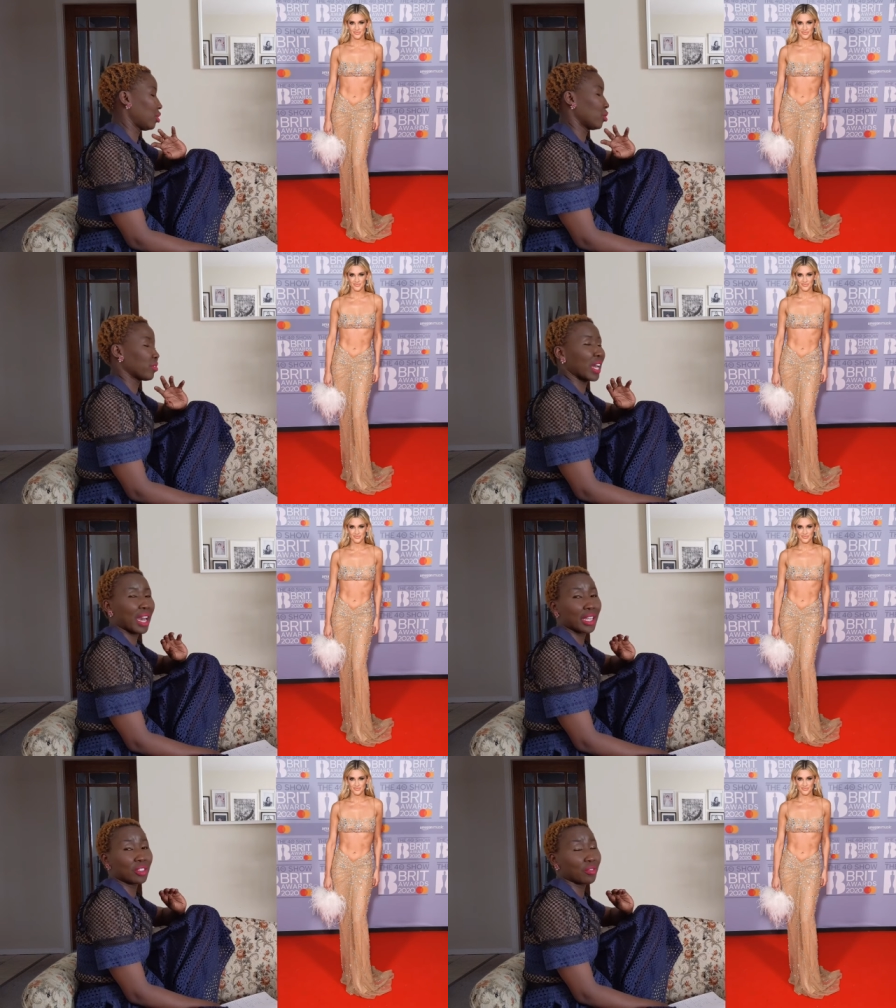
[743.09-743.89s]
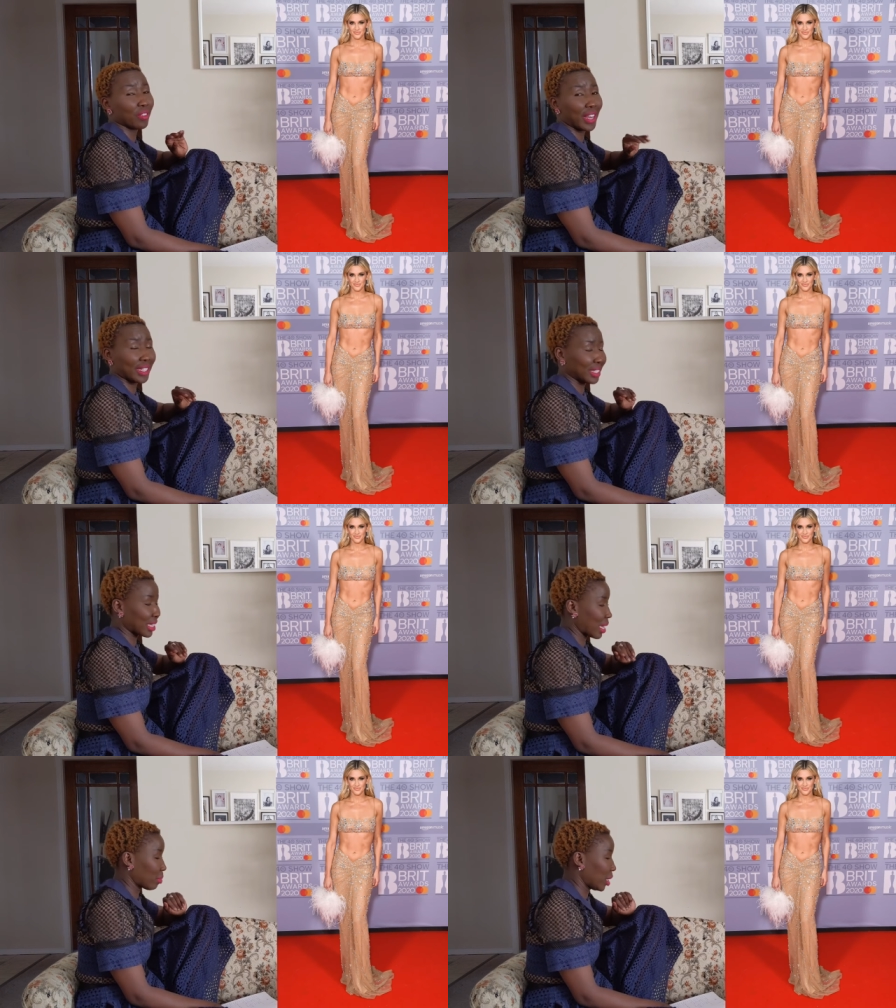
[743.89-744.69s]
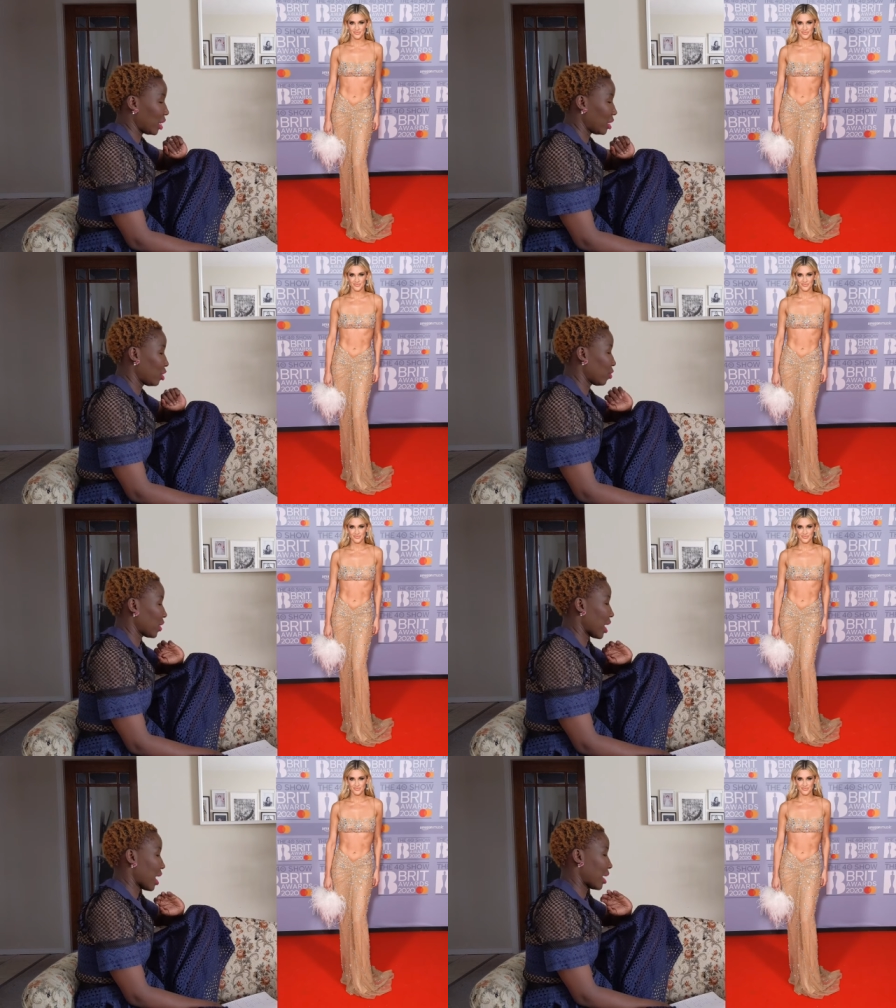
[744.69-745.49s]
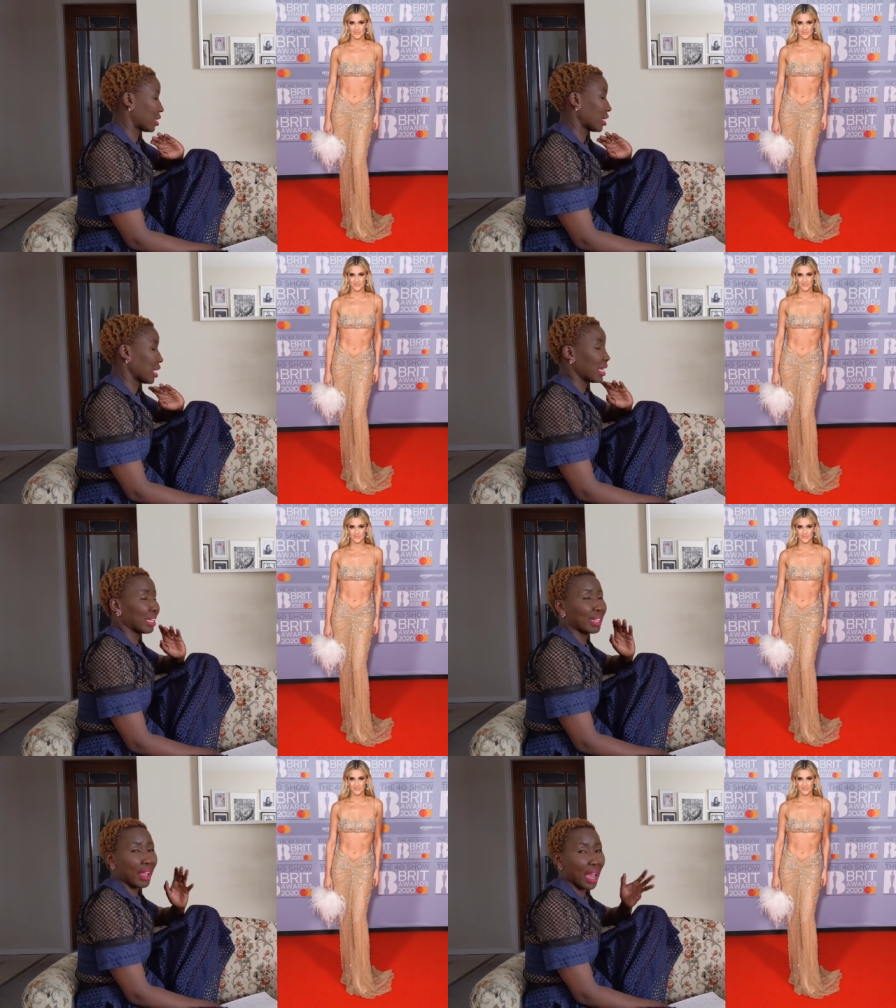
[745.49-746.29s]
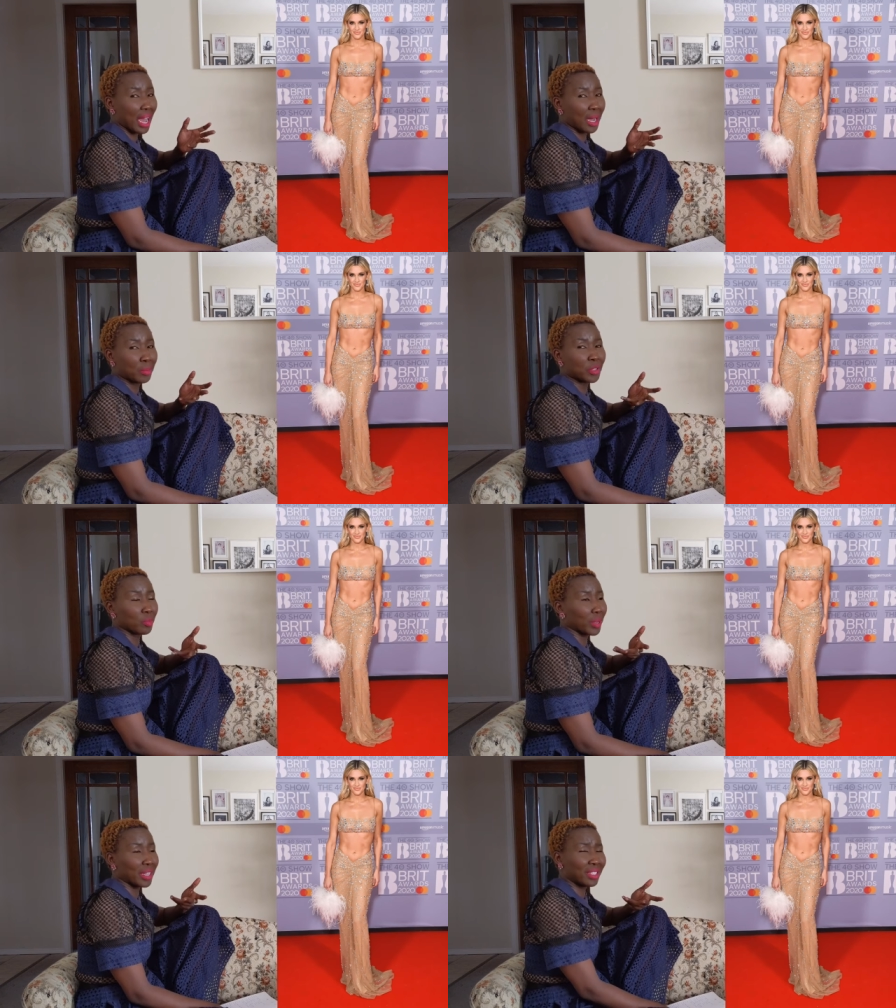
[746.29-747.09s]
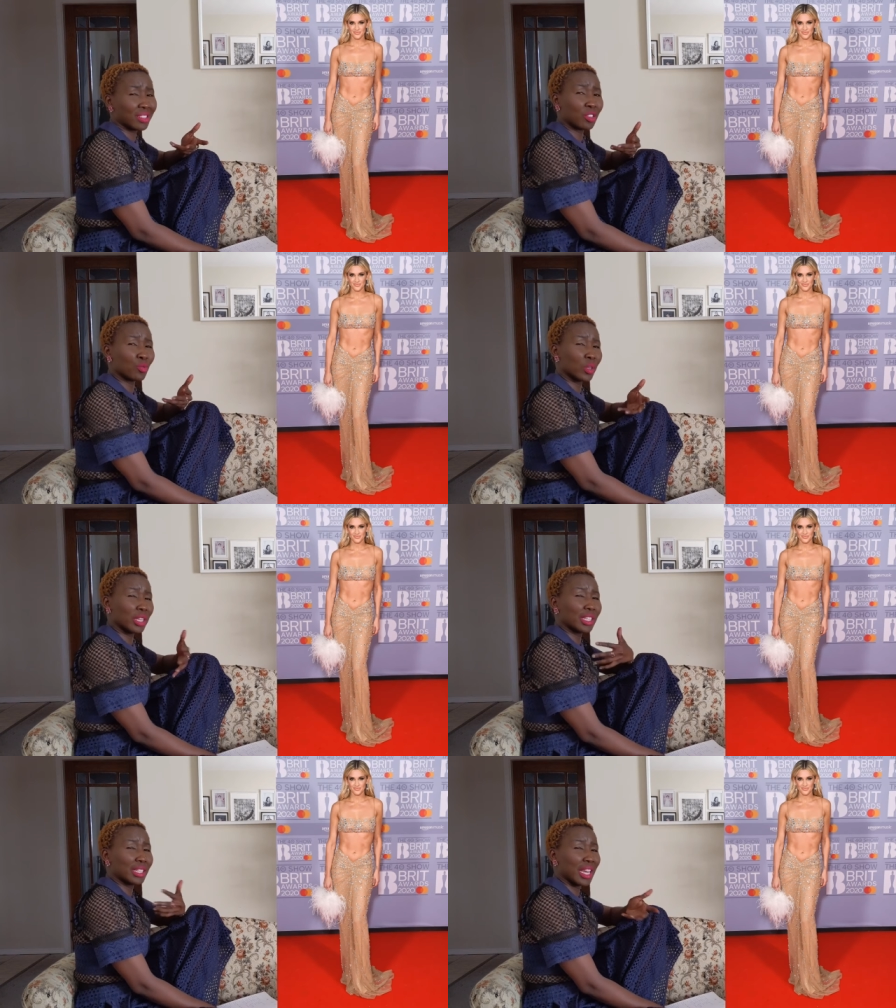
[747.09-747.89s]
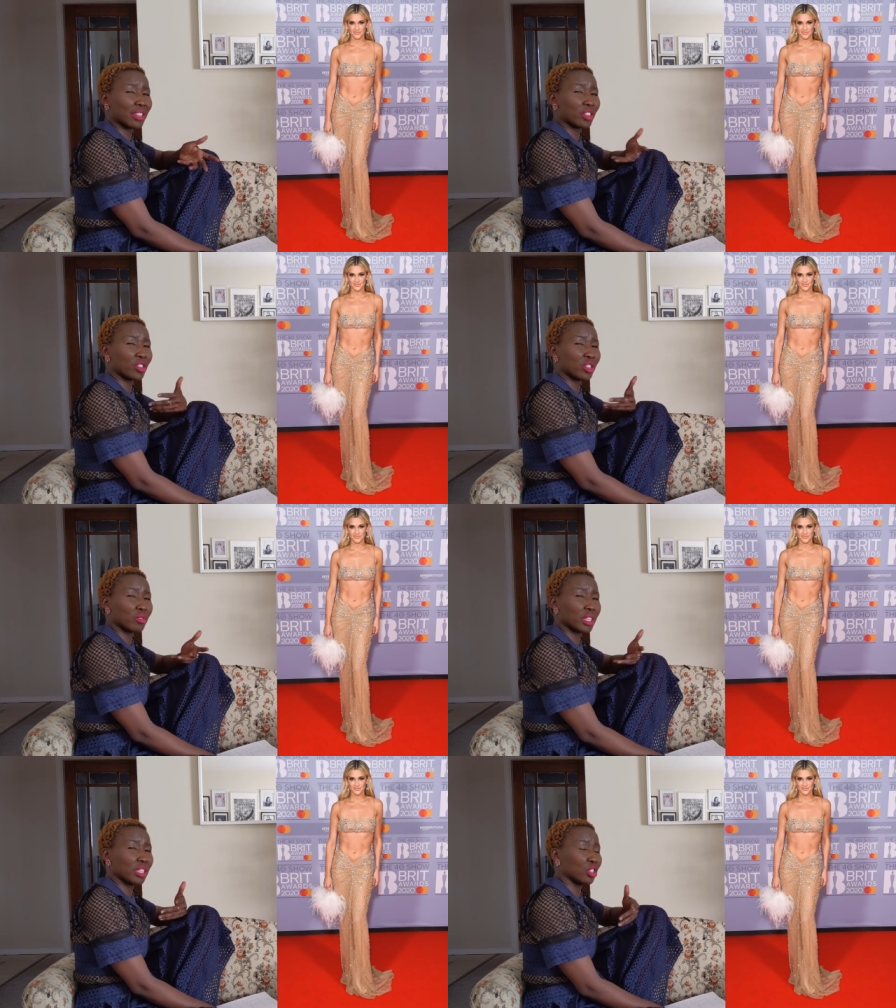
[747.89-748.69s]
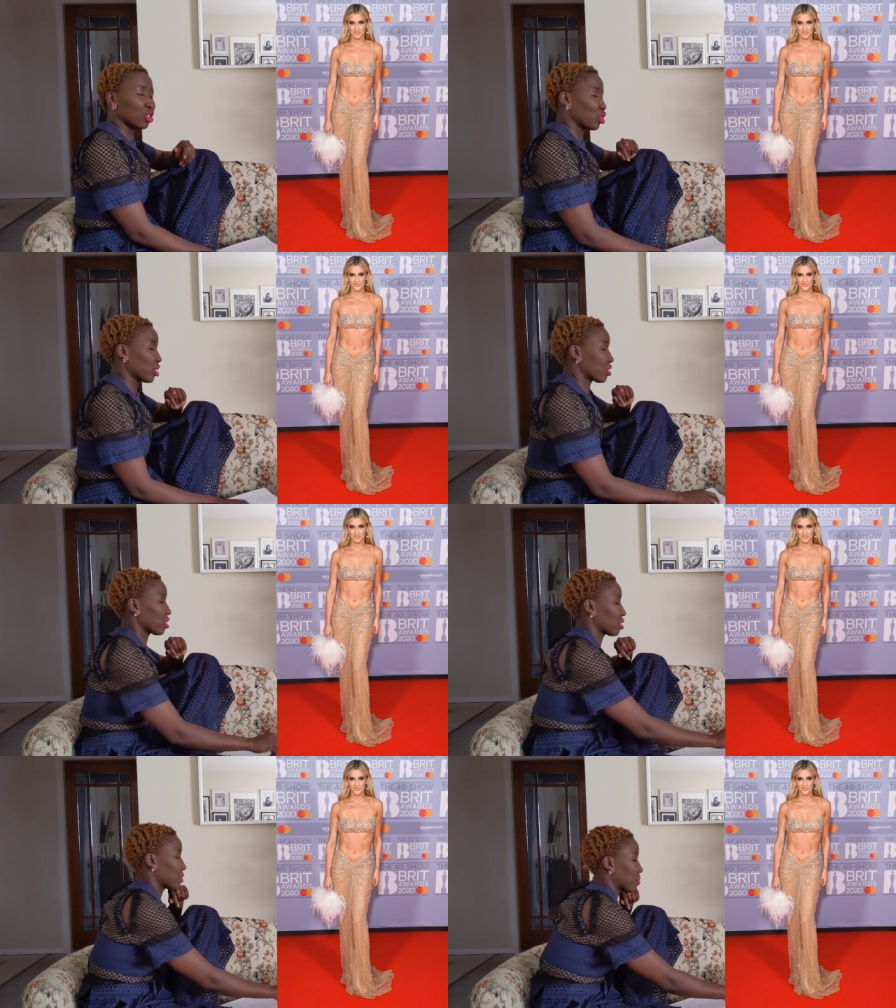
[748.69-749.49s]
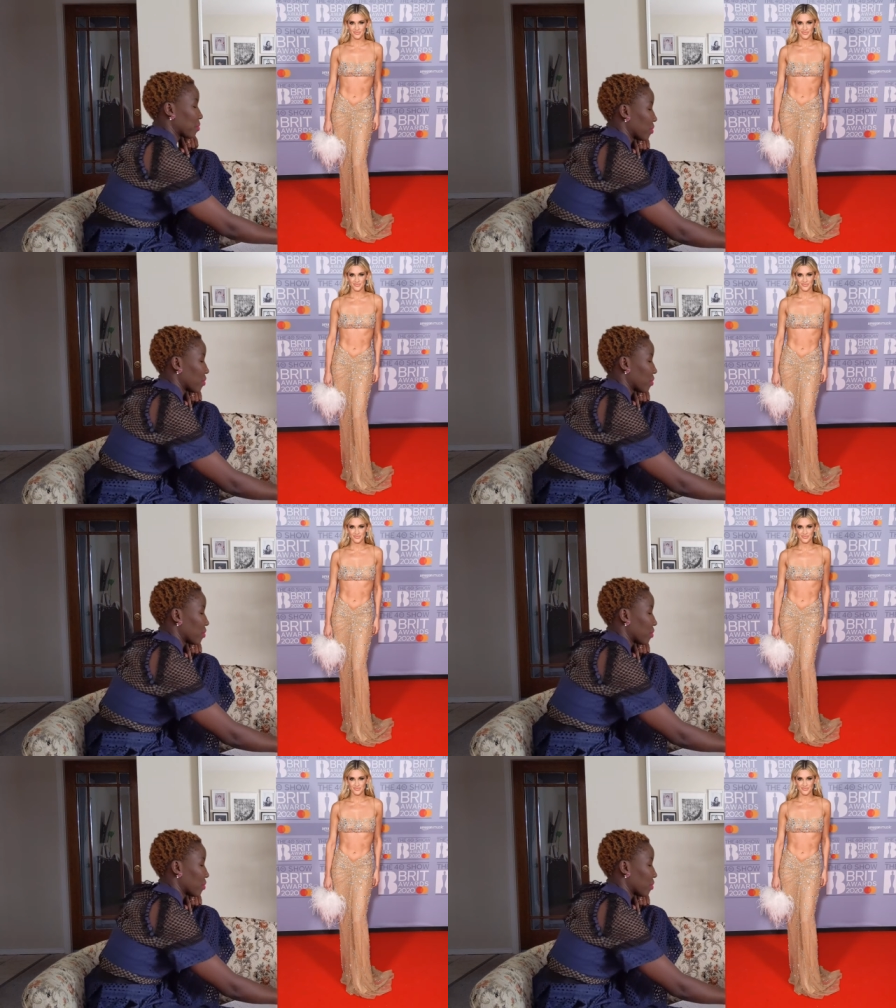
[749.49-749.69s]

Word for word: you've got flat tummy, you've got the abs, but is it really necessary to just